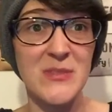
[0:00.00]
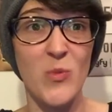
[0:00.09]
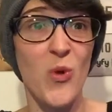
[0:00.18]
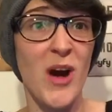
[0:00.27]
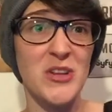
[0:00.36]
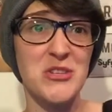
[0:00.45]

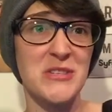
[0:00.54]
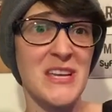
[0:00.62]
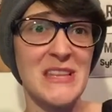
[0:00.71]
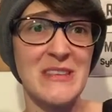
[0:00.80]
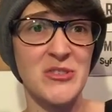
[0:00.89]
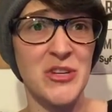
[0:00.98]
watches
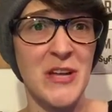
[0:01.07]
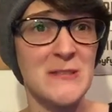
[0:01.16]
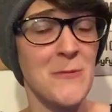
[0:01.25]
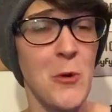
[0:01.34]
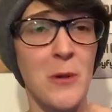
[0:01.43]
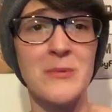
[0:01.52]
Ethan
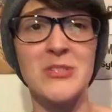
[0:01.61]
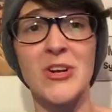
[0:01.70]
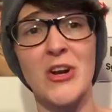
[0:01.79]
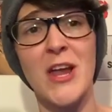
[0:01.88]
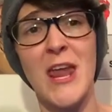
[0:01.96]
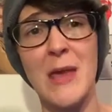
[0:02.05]
transform,
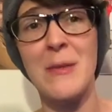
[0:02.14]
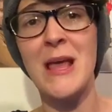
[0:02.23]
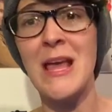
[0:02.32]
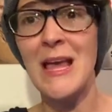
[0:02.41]
turn at him,